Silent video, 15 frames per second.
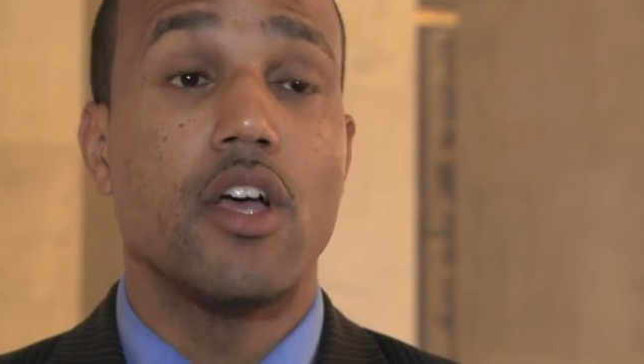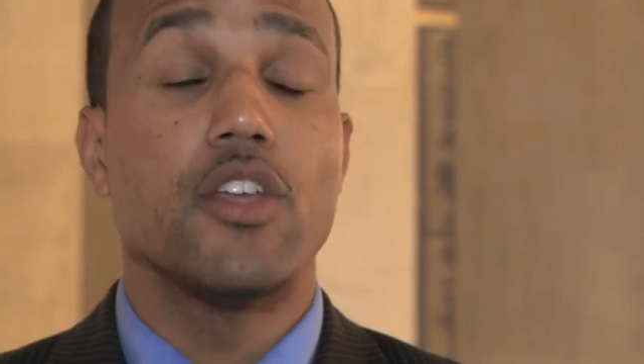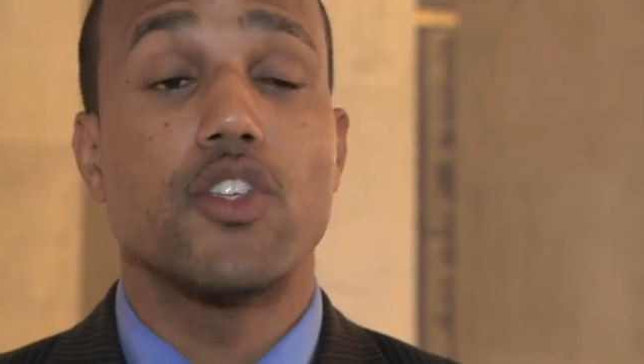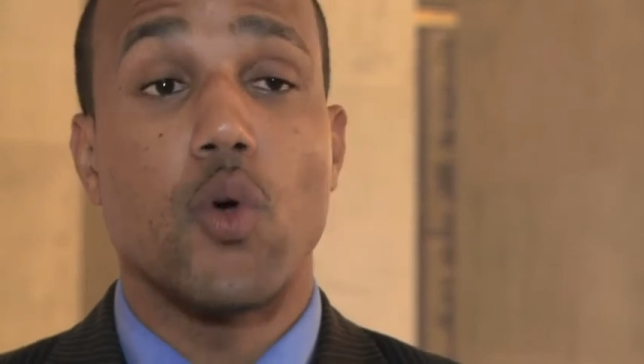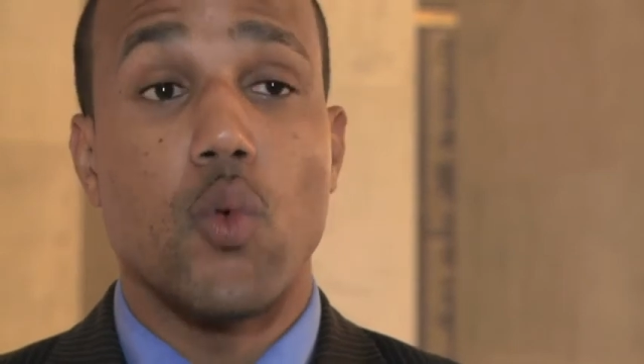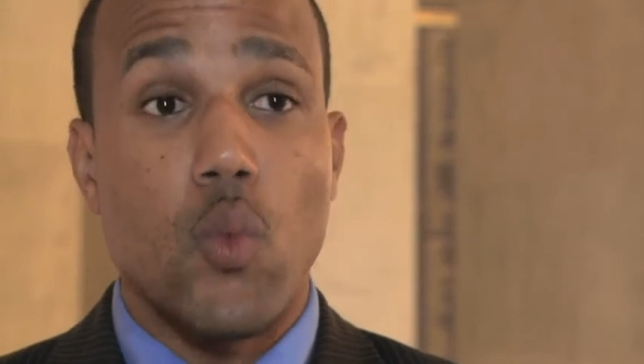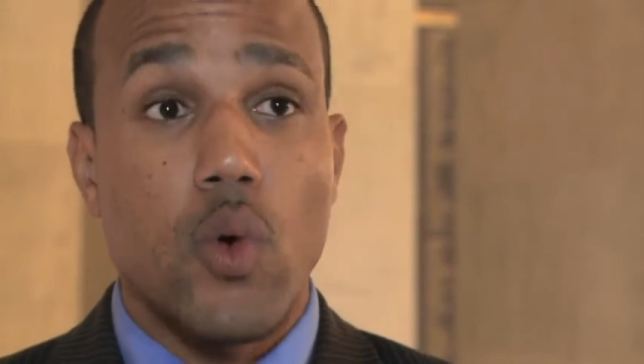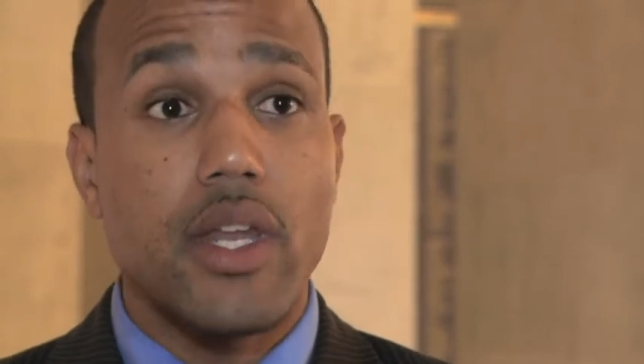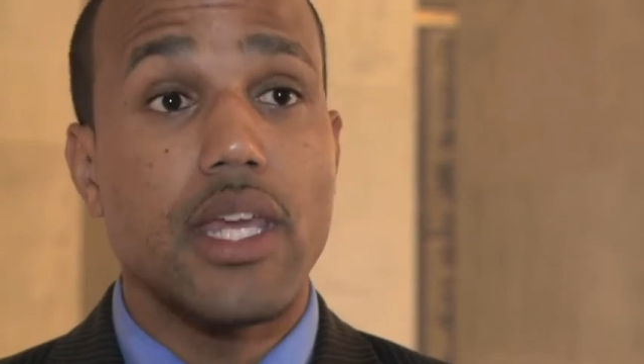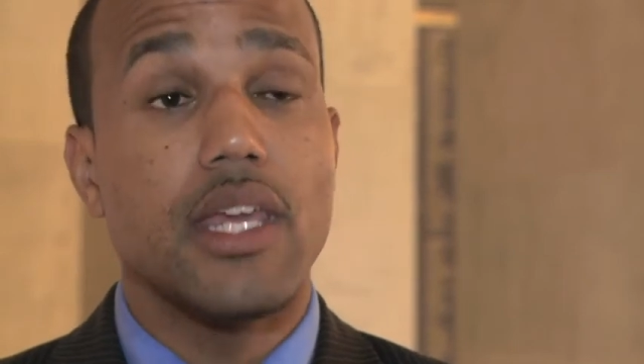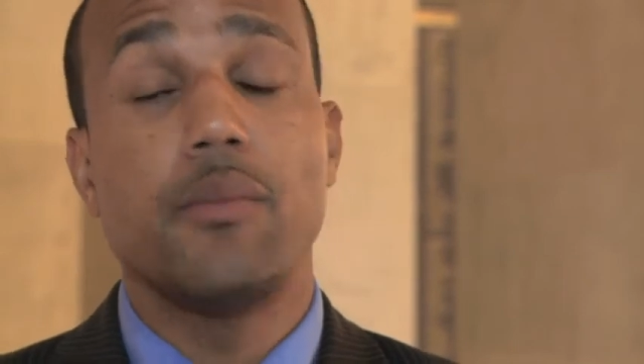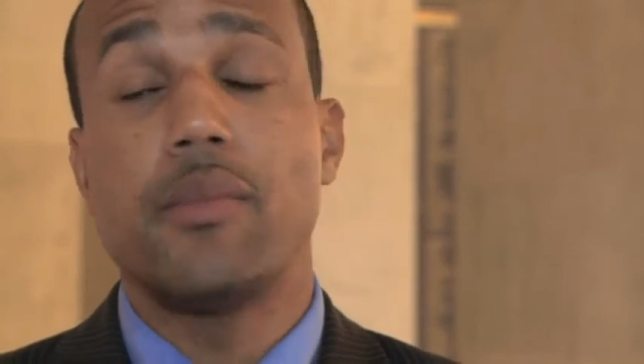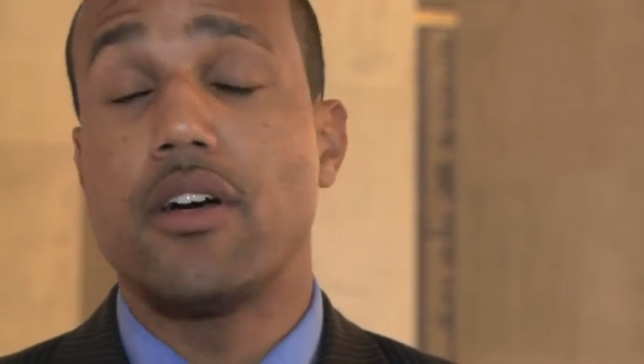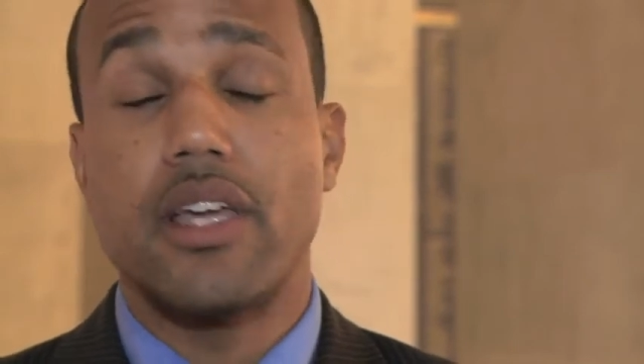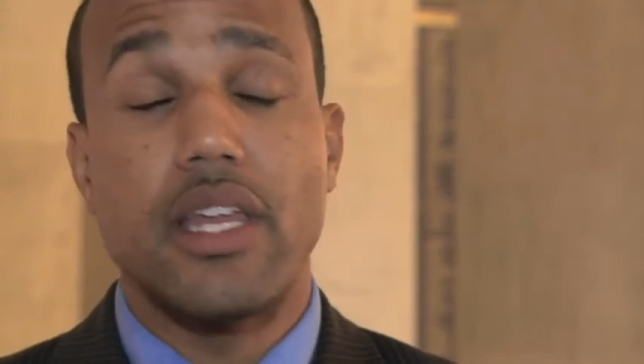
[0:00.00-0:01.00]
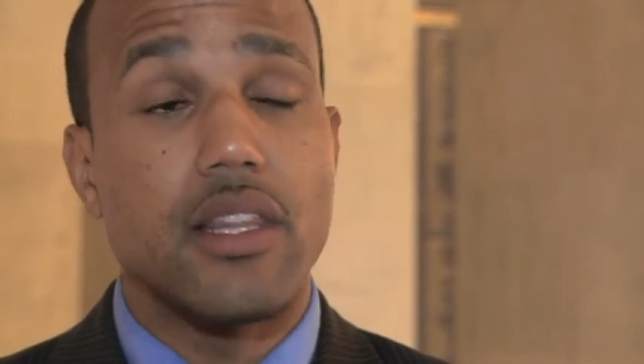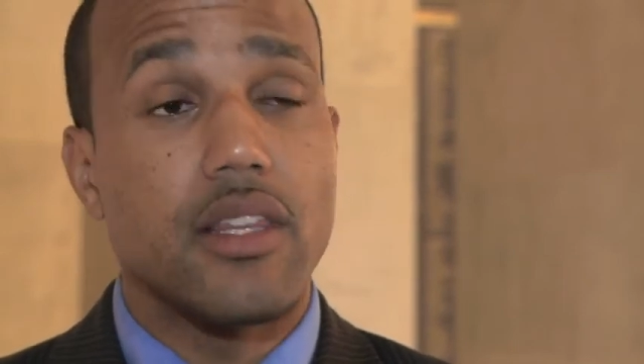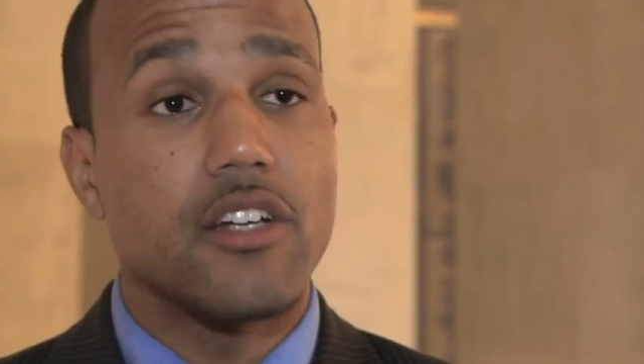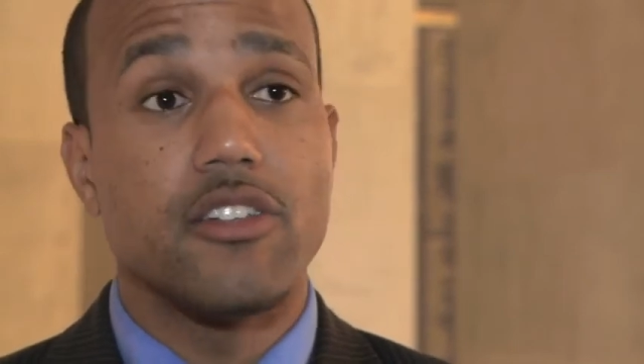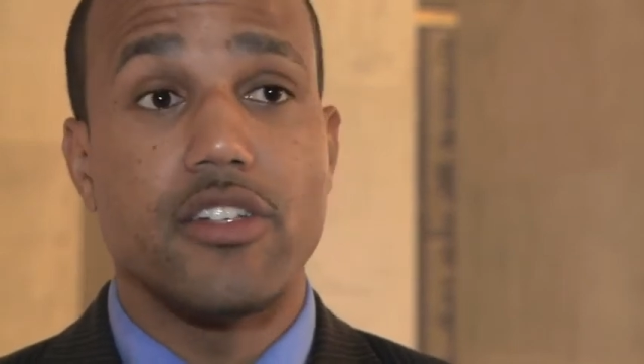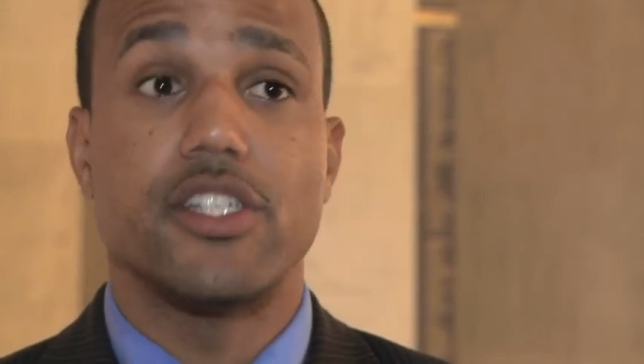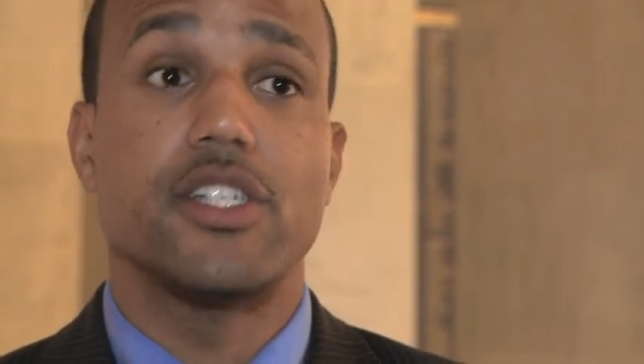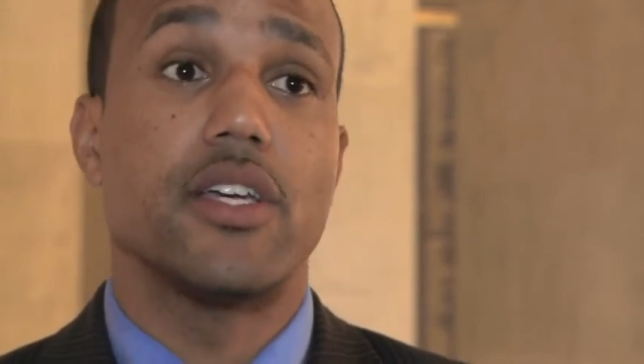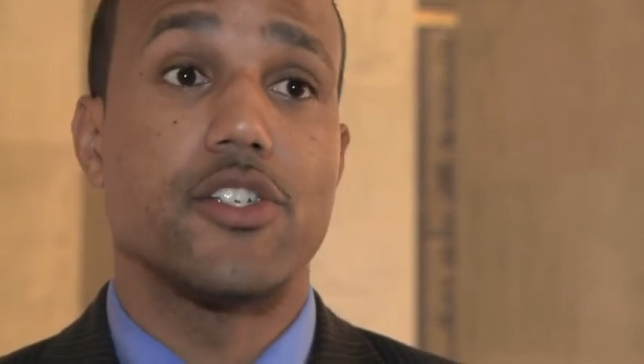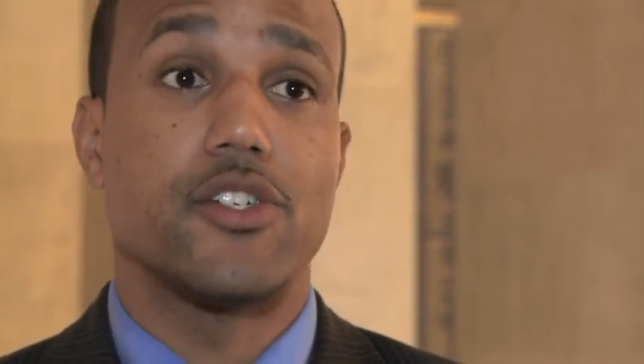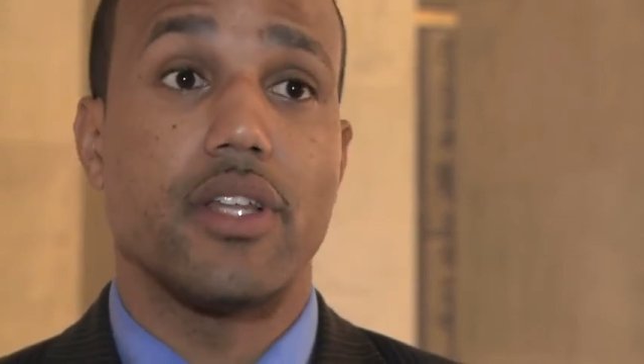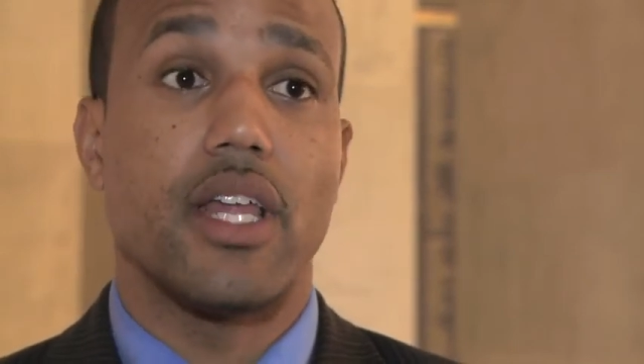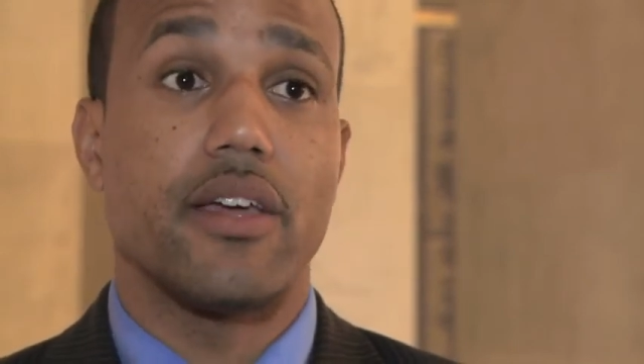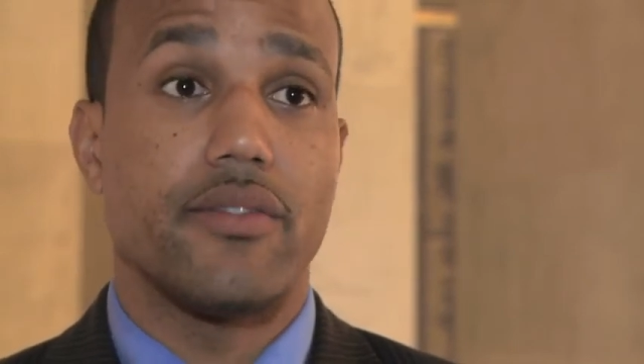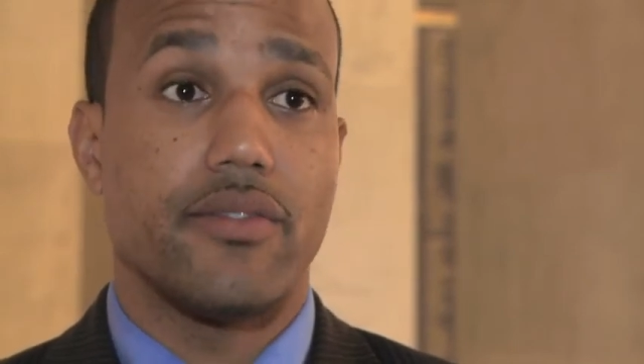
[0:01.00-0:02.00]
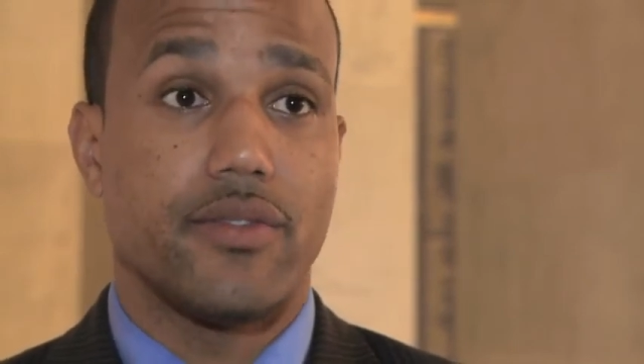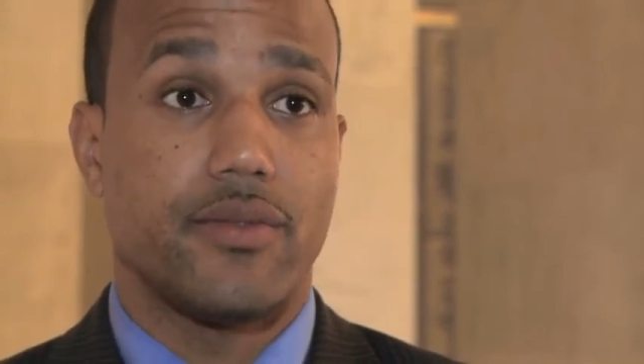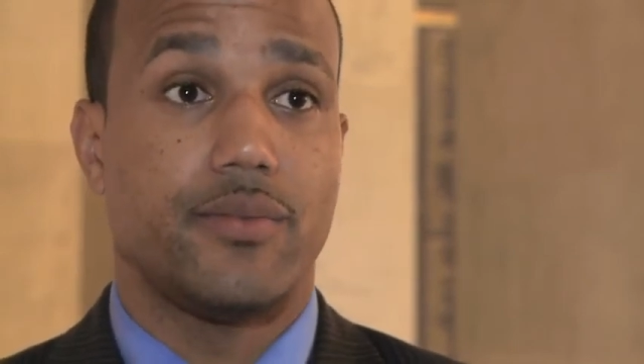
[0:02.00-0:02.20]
So one email can literally change your life.